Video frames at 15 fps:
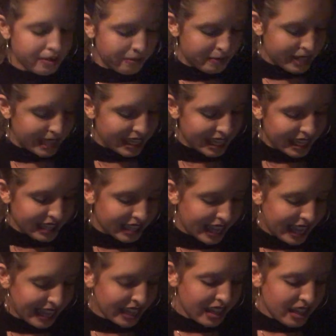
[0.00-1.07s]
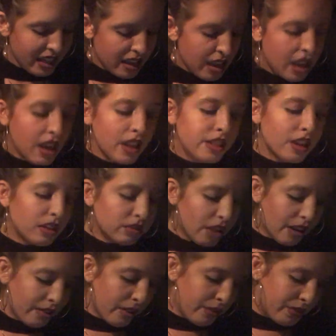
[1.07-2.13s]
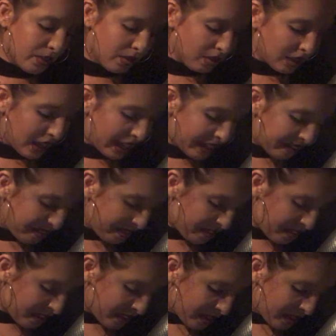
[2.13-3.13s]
to meeting like the love of your life.